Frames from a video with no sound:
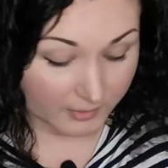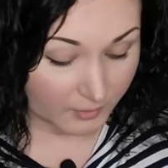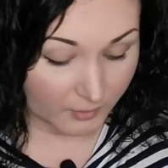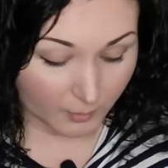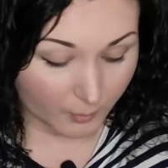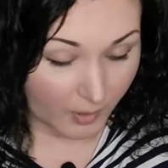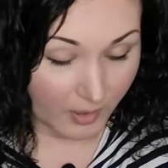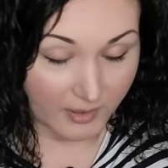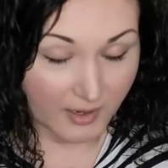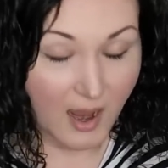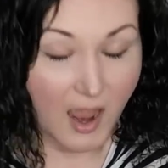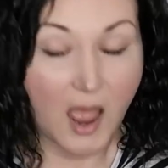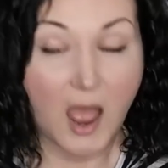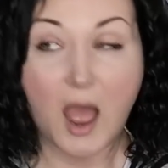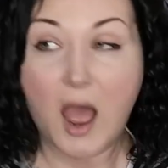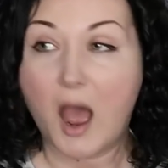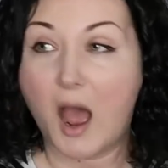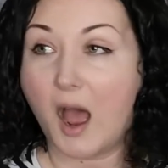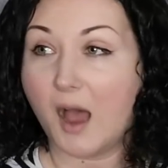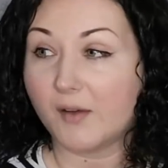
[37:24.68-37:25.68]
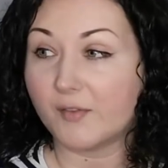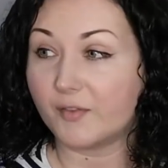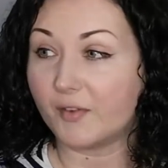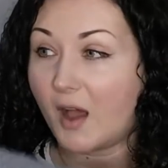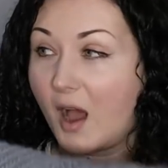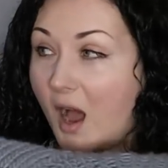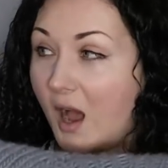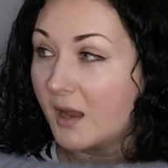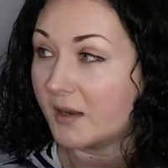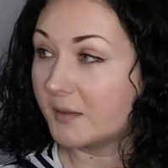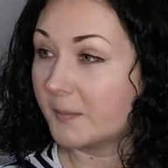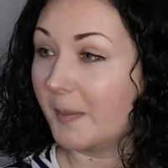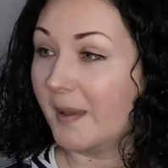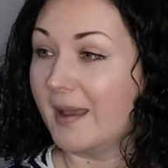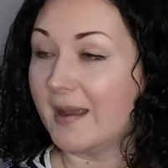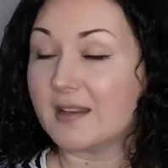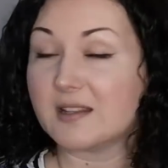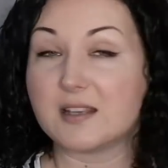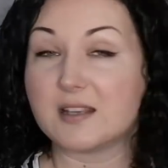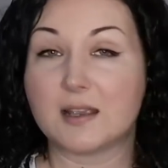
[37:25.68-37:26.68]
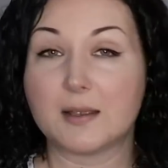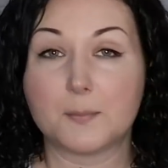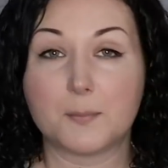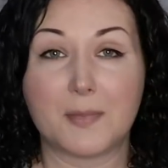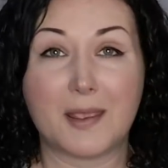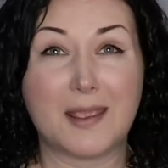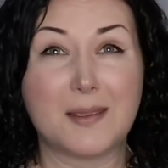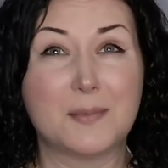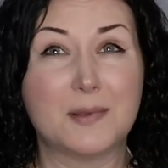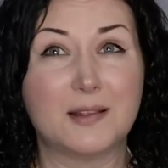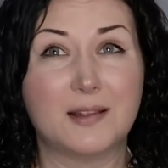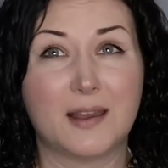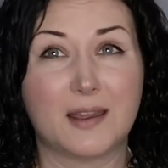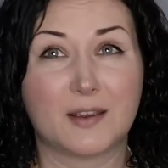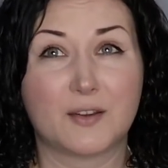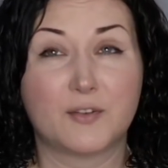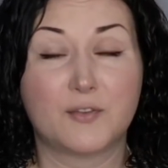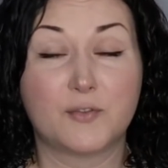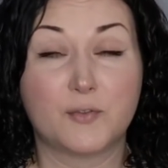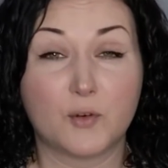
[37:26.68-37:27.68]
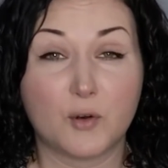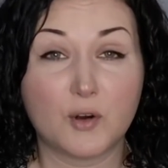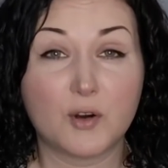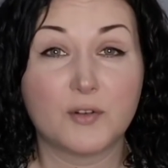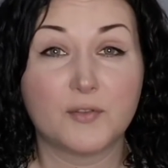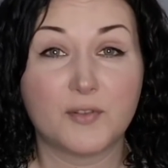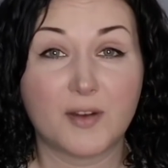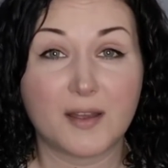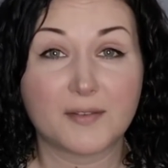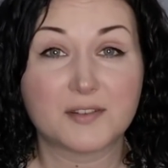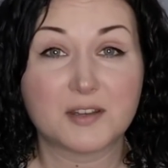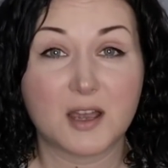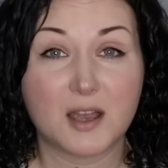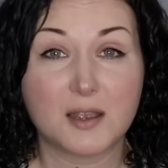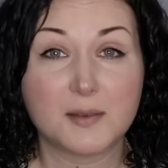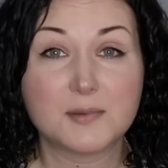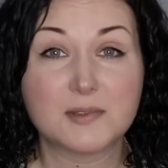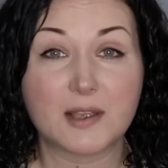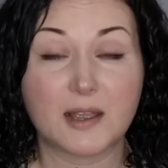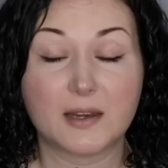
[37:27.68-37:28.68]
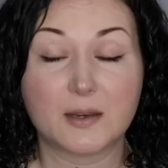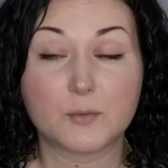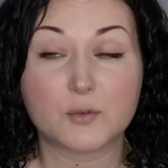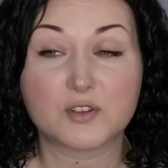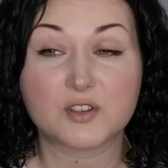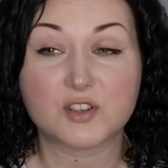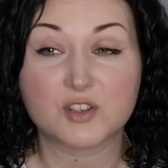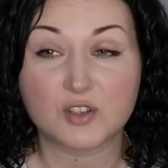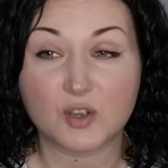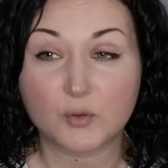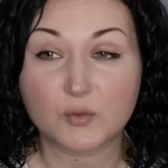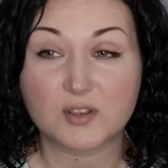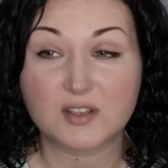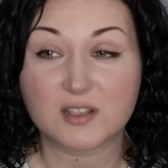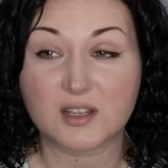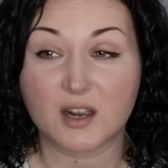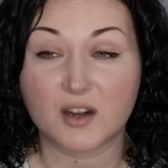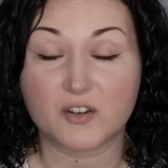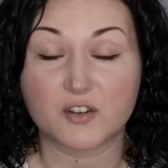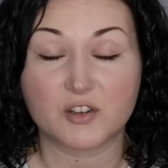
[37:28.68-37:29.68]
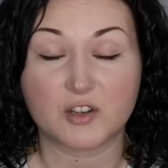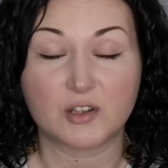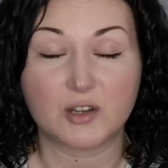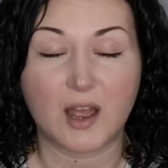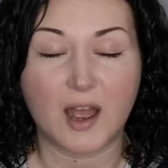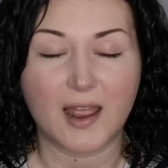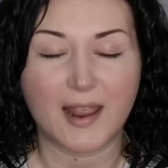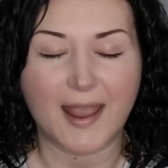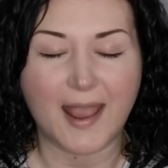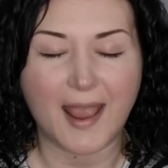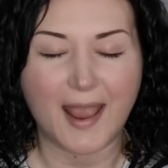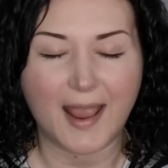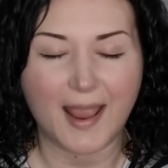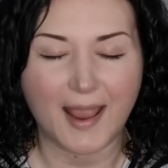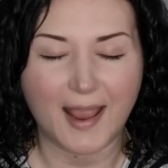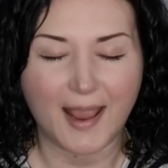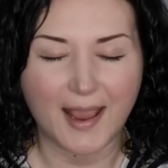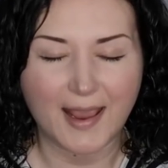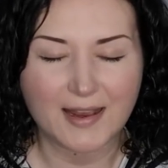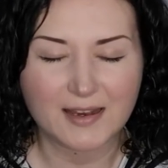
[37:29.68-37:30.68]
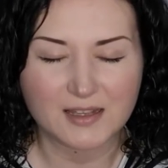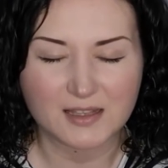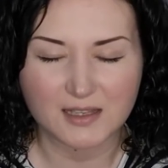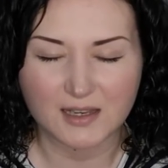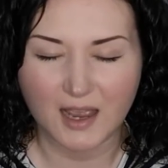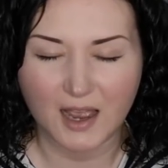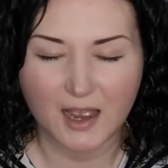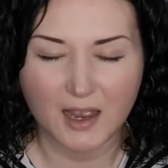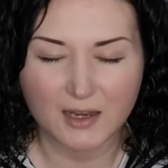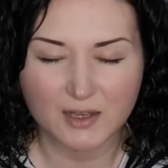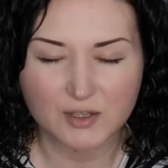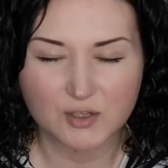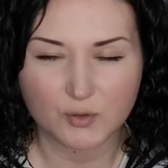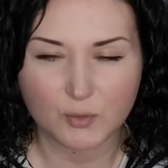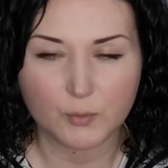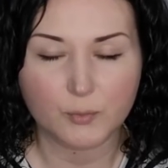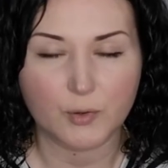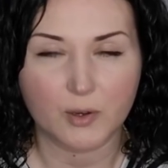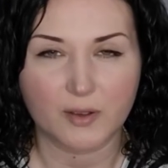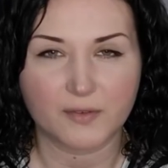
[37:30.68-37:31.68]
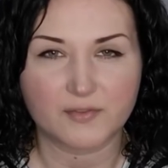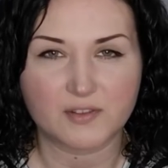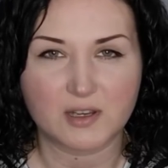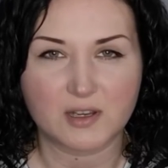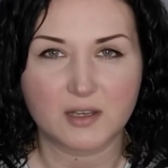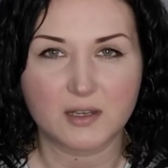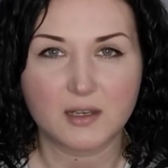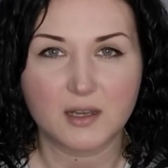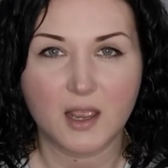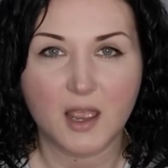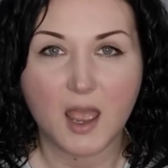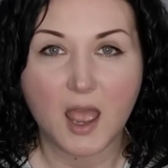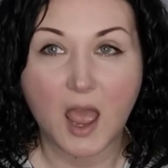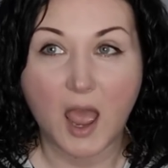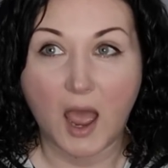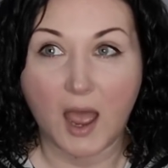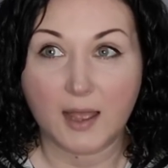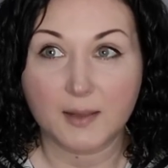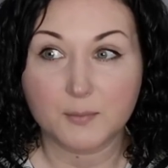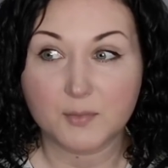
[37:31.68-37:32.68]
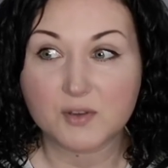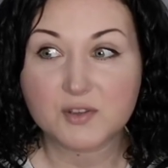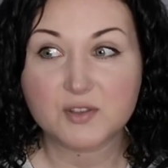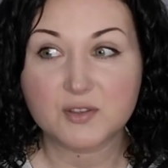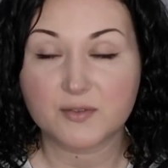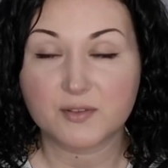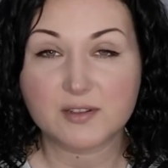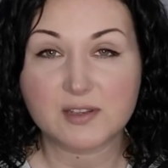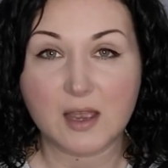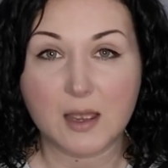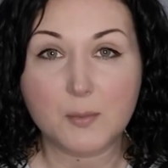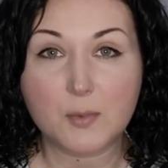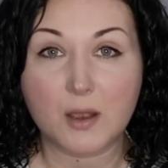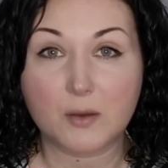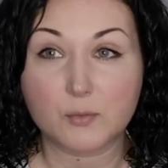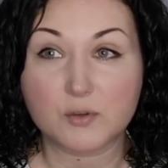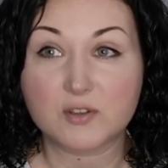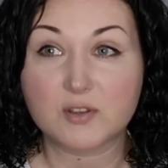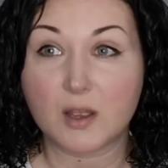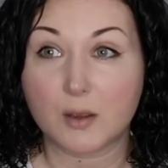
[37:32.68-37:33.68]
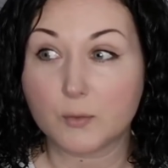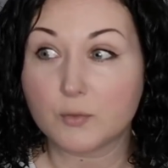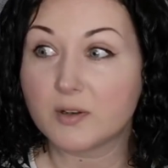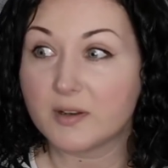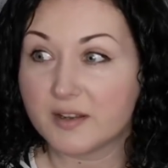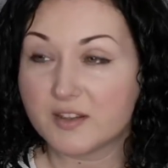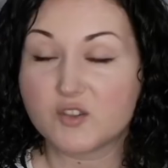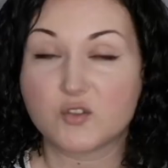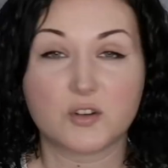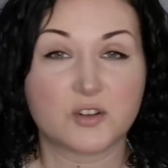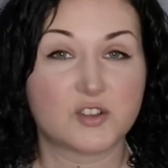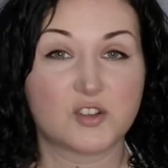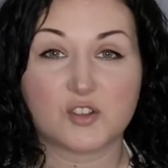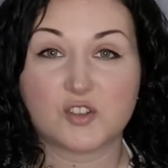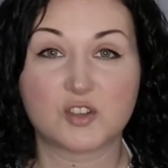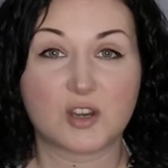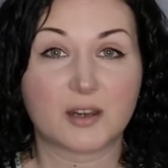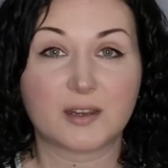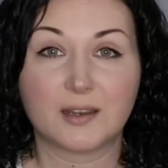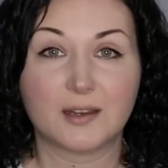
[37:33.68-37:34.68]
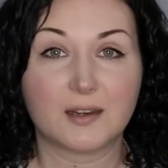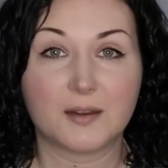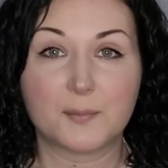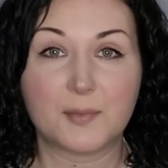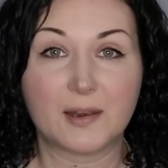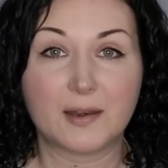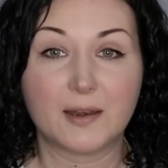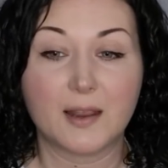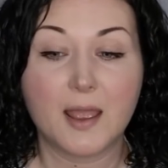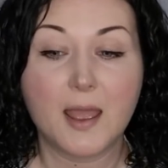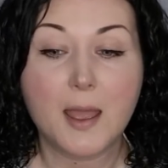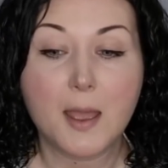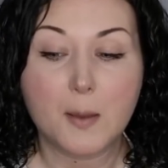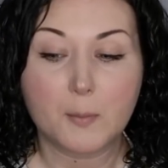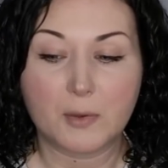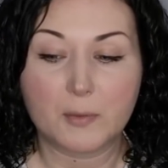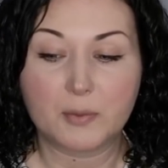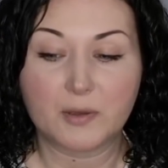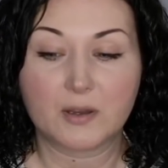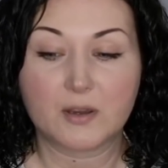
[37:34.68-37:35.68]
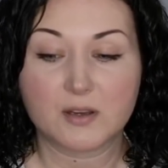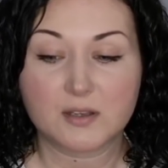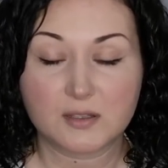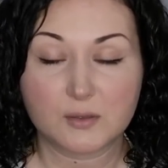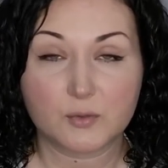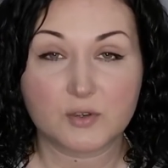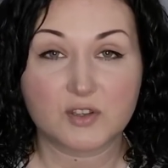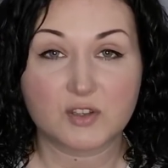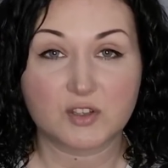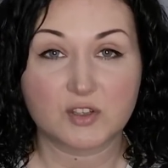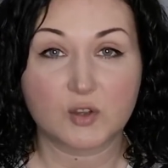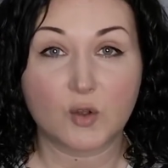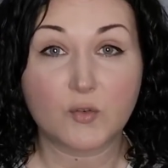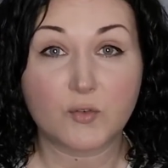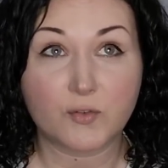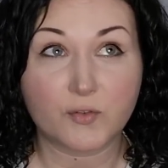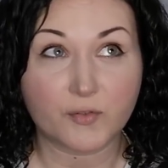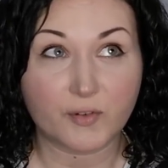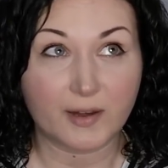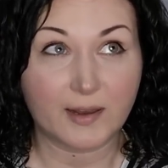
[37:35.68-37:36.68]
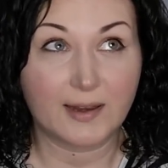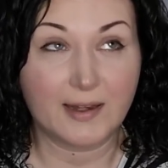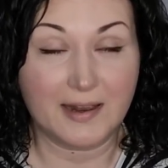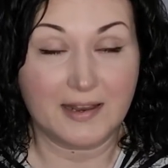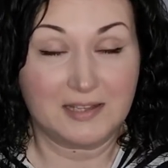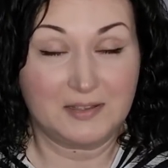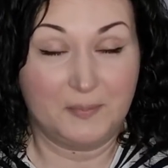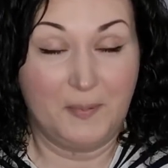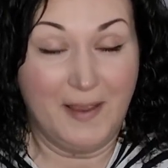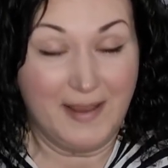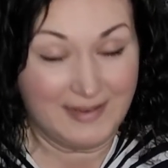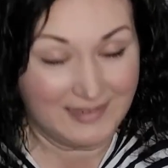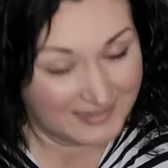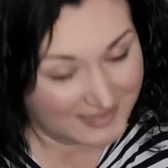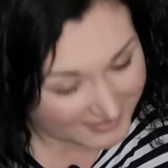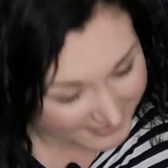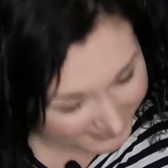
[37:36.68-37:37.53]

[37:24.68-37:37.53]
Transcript: what, I've unpicked it maybe like 4 or 5 times, and it was so discouraging. I hate undoing what I've done, and most of the time I would literally just chuck it in a bin. But because it was so freaking expensive,